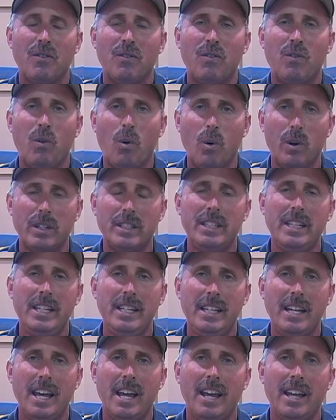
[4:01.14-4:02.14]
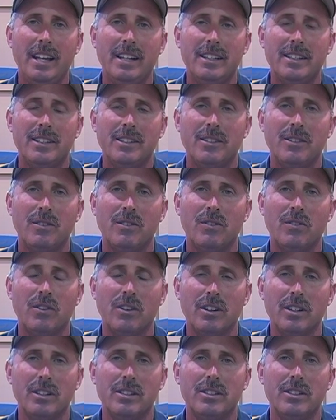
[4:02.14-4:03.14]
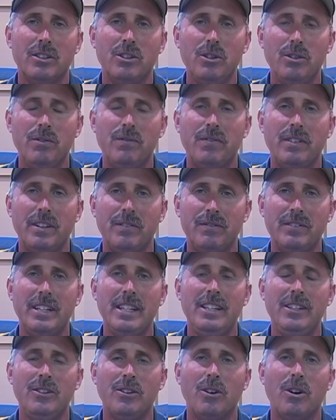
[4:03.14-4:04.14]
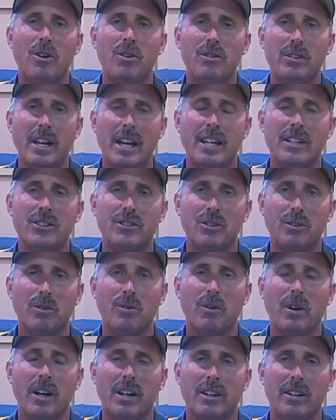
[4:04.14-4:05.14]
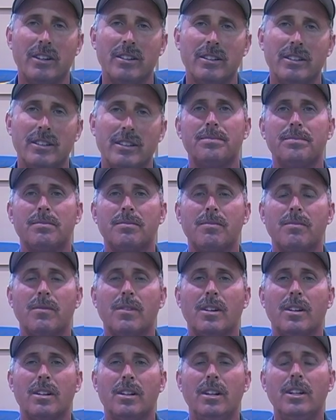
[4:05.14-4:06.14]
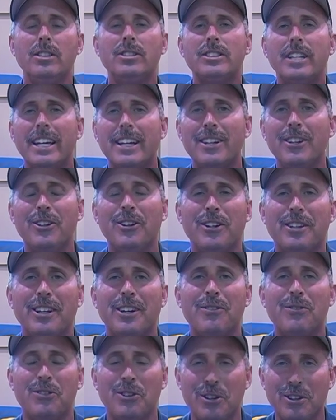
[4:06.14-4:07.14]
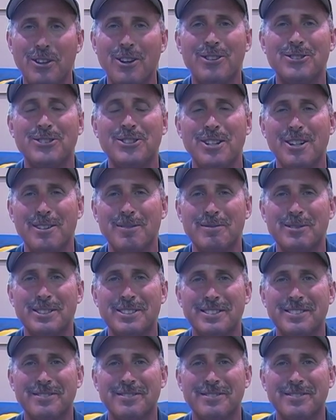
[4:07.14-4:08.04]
14'8" for a new 15-year-old national record. Let's take a look at a few of those jumps.